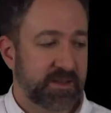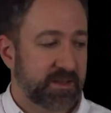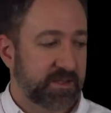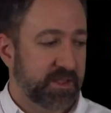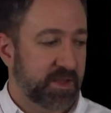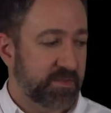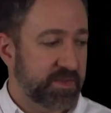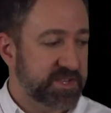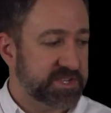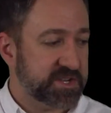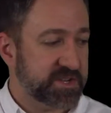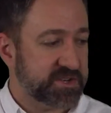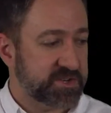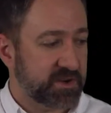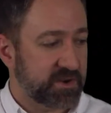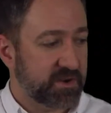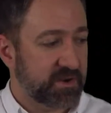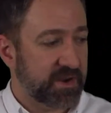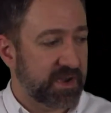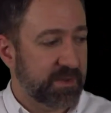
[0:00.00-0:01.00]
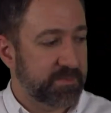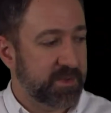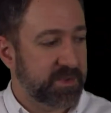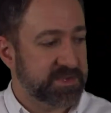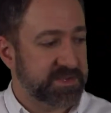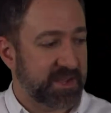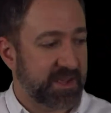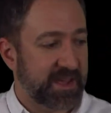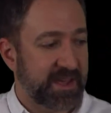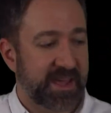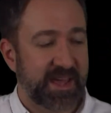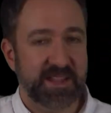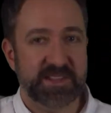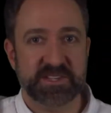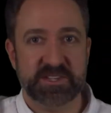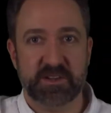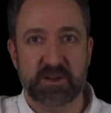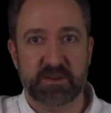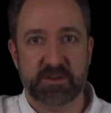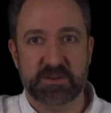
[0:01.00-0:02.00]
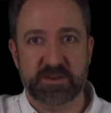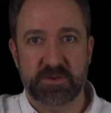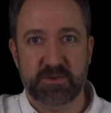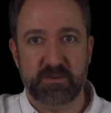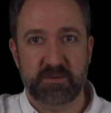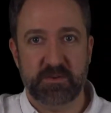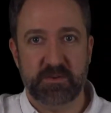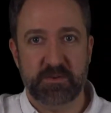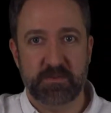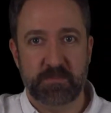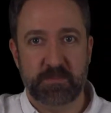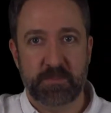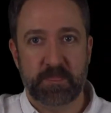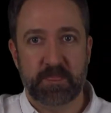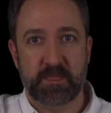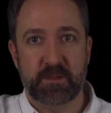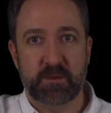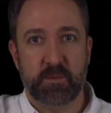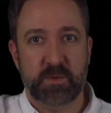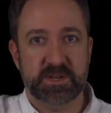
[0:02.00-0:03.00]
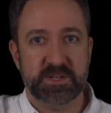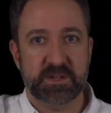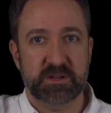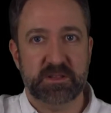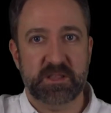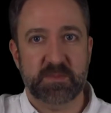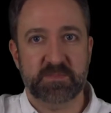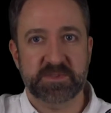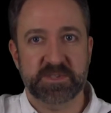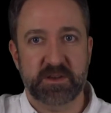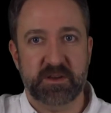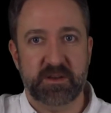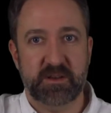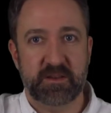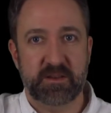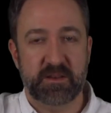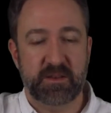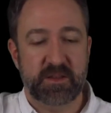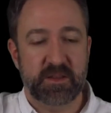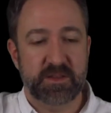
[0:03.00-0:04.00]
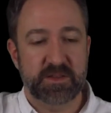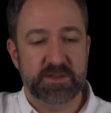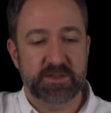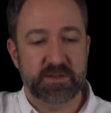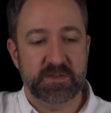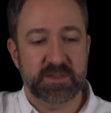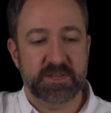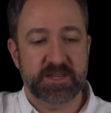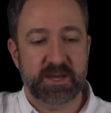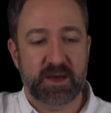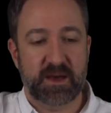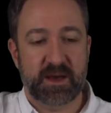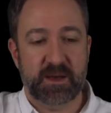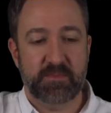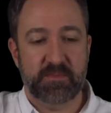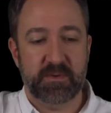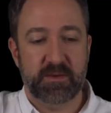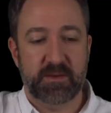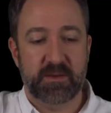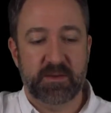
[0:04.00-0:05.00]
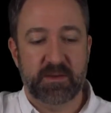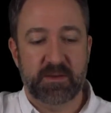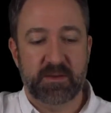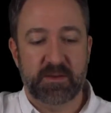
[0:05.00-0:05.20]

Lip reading: Now this guitar, I'm using a headstock tuner, which clips on to the top.